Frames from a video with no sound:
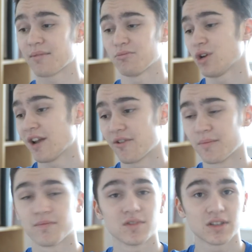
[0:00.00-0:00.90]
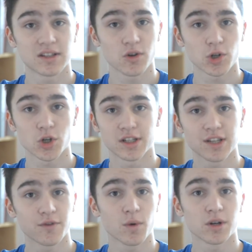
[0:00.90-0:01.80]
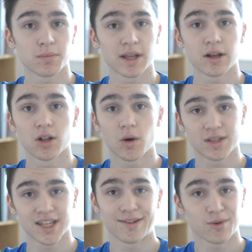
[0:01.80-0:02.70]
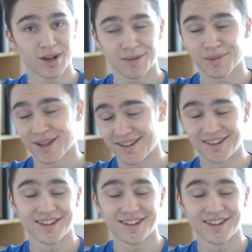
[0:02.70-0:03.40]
Whatever, that's your choice. If you want to play on low and 720p,